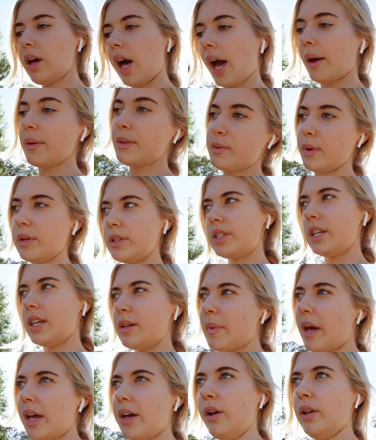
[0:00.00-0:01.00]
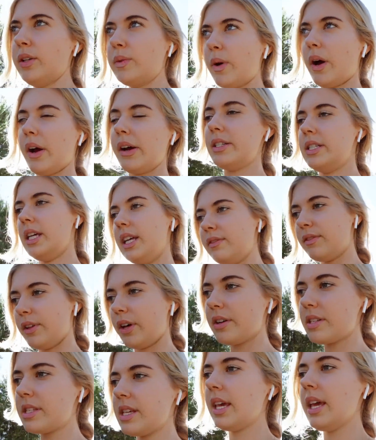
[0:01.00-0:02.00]
I was watching my old quarantine
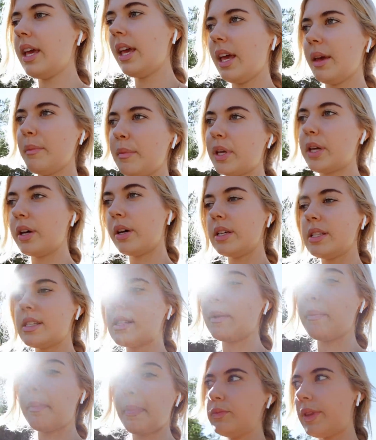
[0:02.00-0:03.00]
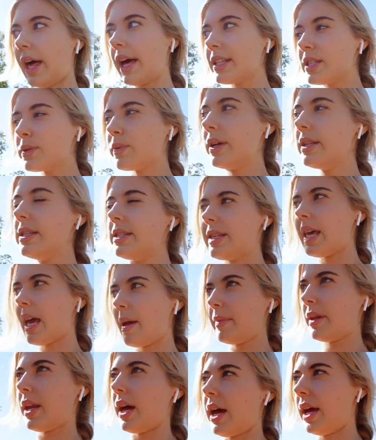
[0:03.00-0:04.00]
vlogs because that's when
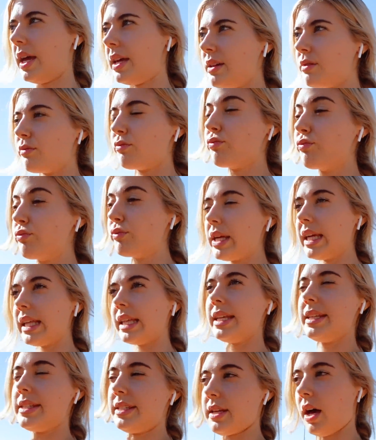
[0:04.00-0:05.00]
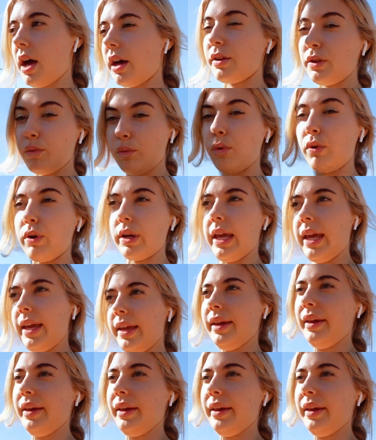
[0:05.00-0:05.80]
Sam and I really started walking.